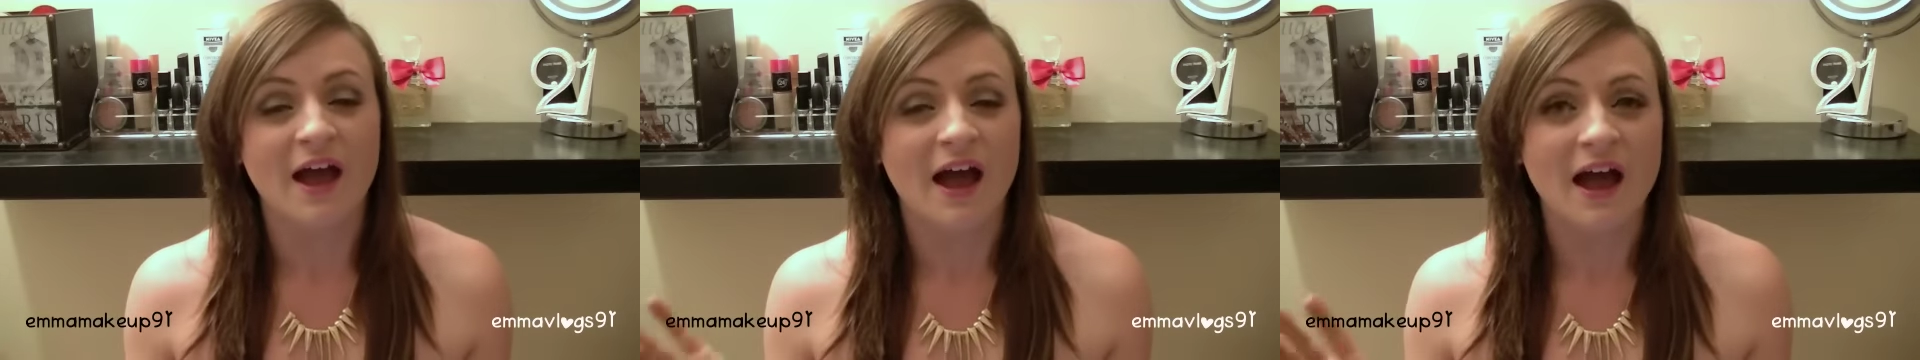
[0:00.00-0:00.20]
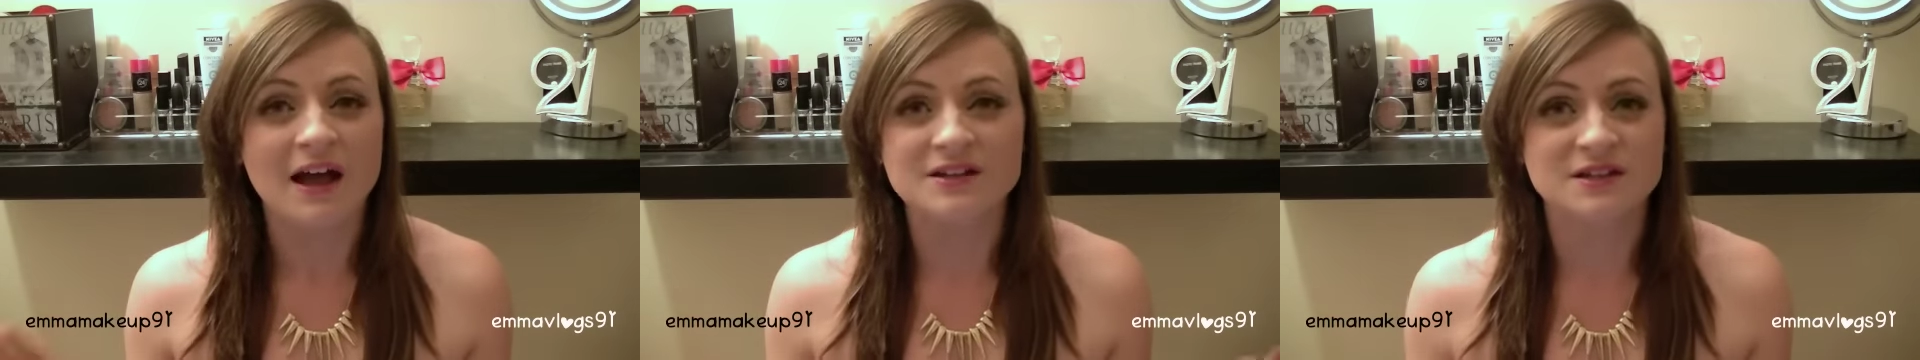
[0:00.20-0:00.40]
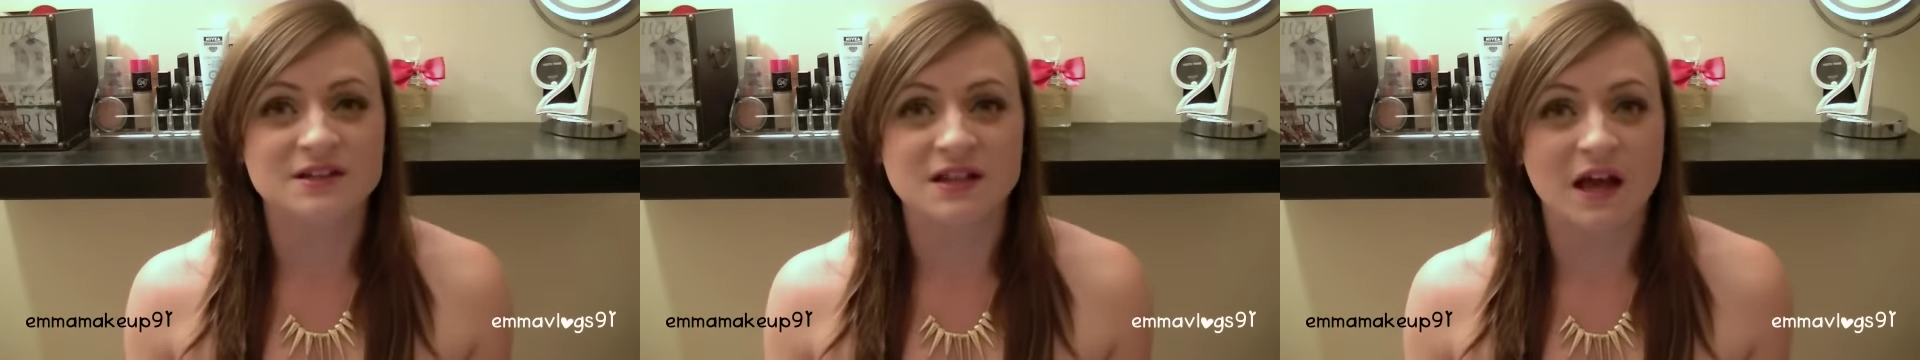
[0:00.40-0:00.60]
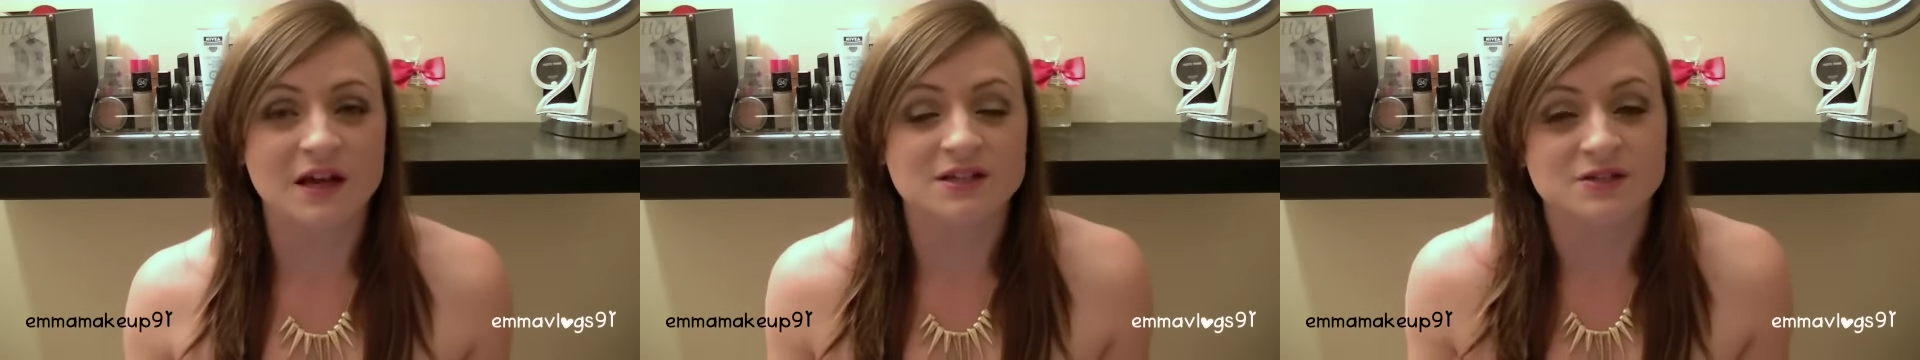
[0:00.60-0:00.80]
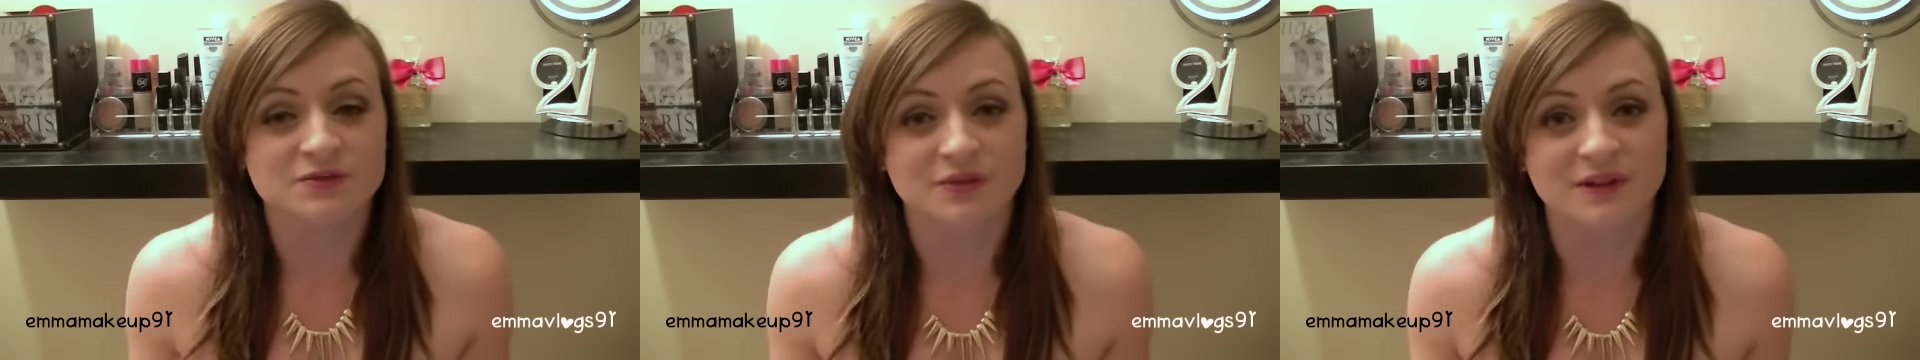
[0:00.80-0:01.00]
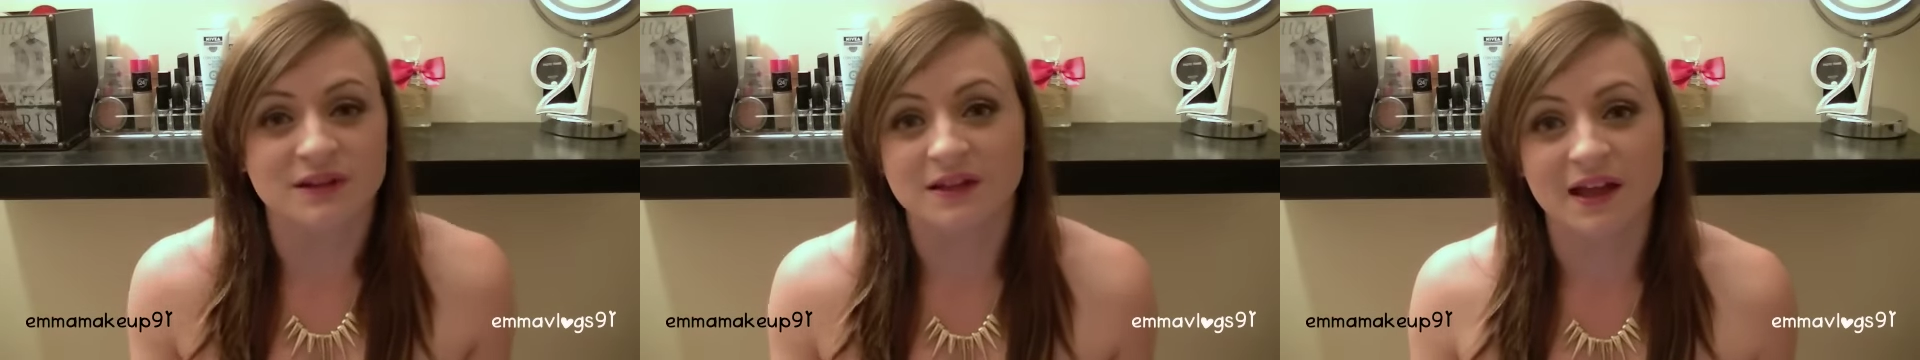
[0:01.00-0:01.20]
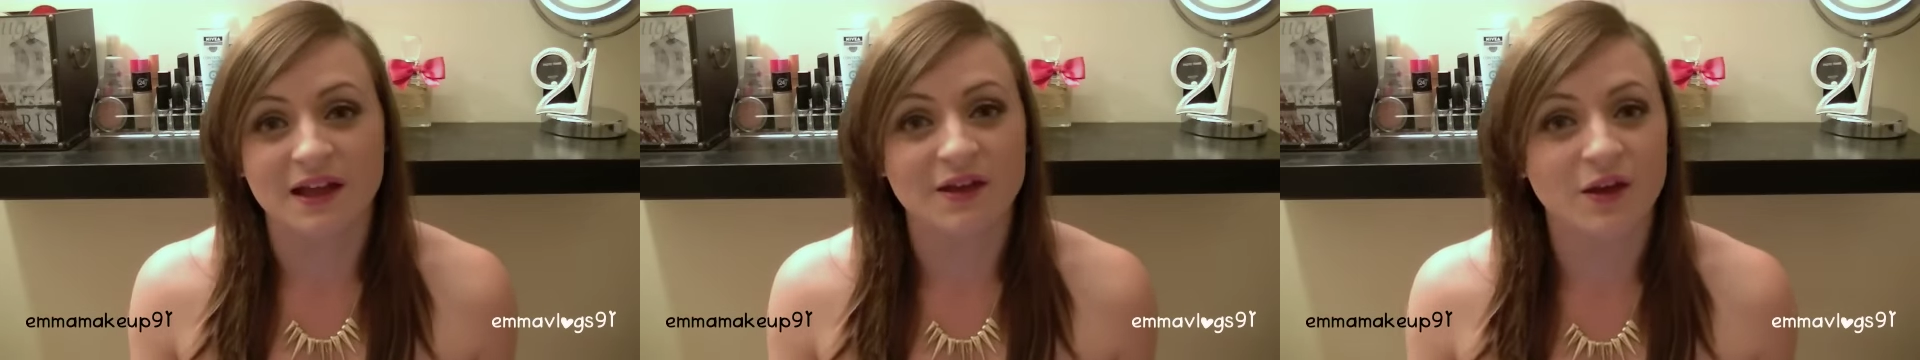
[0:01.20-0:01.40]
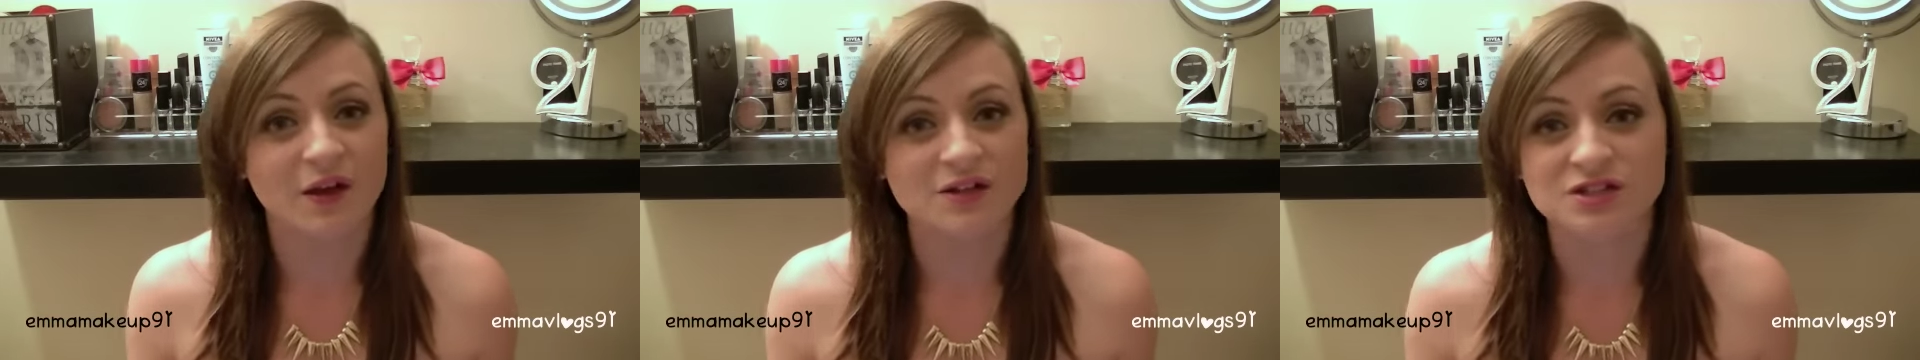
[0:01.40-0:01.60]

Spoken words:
I just really like her.